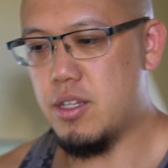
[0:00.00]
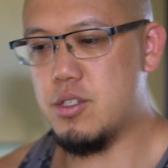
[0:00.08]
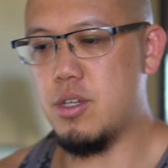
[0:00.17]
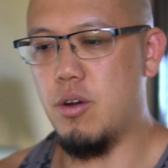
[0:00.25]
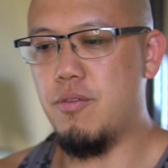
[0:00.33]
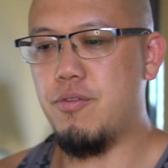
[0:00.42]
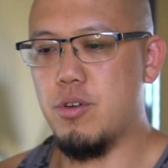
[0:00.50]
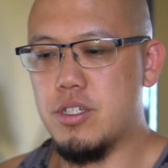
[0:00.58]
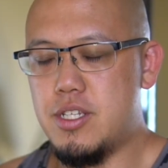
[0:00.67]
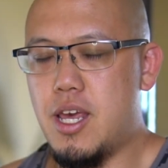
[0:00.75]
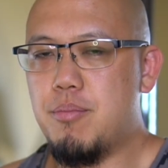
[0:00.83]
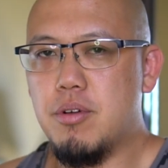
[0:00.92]
And so,
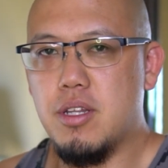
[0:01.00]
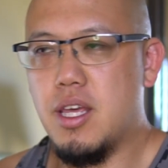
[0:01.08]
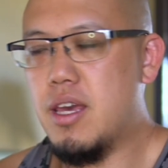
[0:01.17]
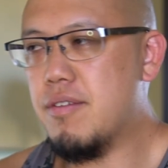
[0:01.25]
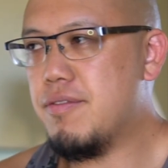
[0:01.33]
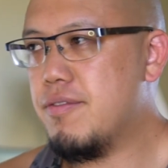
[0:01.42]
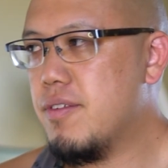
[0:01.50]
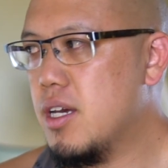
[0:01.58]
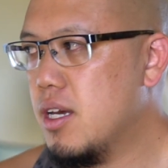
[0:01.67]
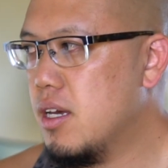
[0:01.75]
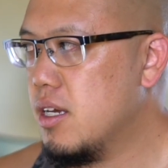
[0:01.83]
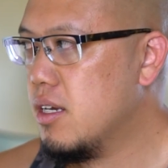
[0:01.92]
for example, if
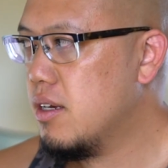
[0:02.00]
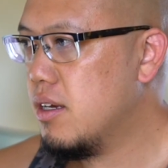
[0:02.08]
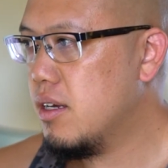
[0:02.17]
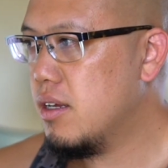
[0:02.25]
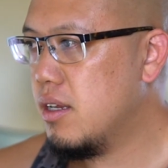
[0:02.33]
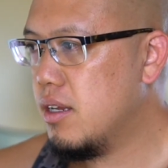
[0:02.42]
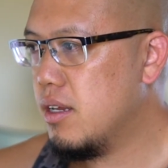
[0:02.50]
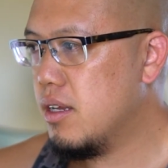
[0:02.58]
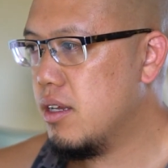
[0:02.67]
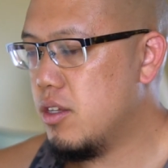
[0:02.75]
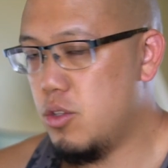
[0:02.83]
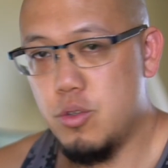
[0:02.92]

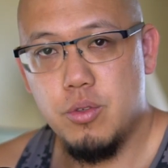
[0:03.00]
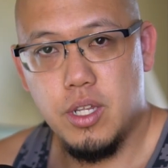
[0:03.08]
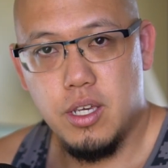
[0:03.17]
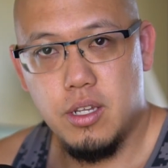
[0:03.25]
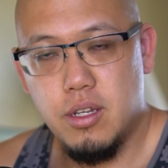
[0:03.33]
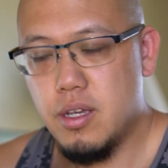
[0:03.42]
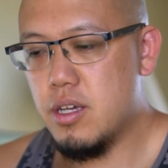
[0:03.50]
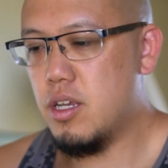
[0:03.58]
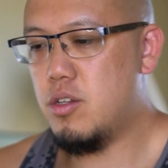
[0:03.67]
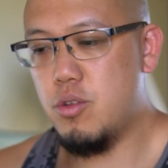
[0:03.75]
you need